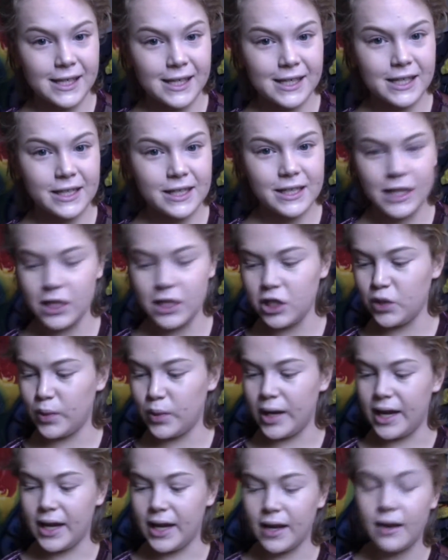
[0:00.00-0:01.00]

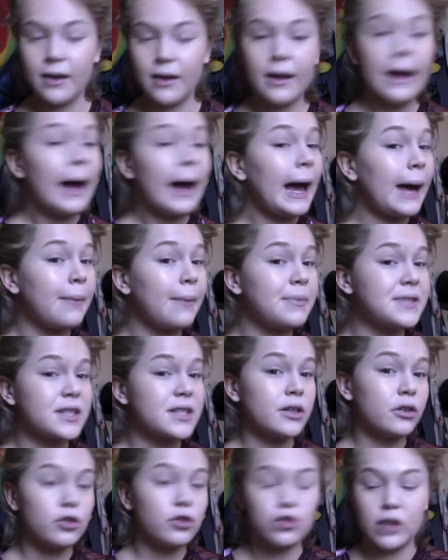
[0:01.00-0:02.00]
continuing, I'm
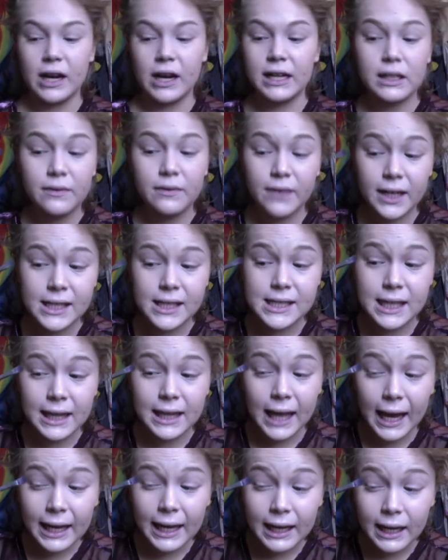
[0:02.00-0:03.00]
still trying to fix the
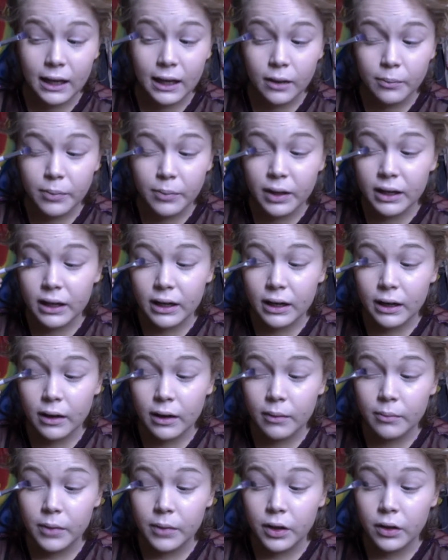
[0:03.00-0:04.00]
lighting, but
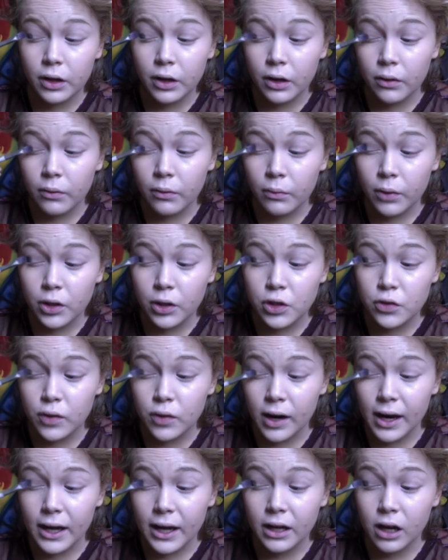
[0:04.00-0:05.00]
you know, we're
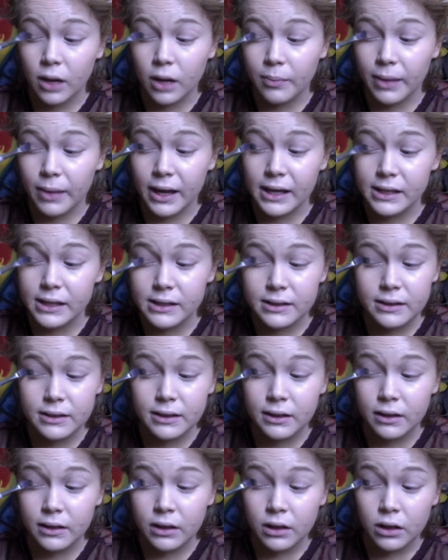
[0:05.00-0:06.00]
trying our best.
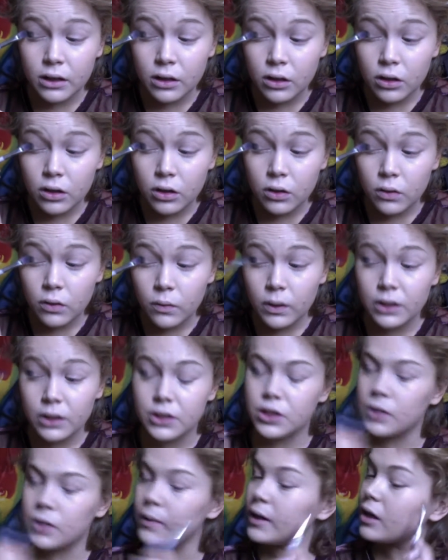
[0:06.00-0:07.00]
We're
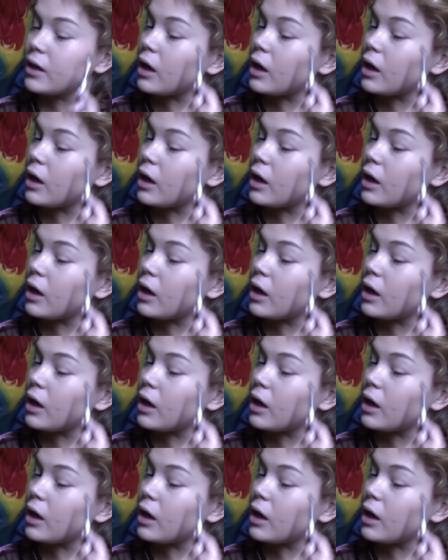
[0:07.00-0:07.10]
doing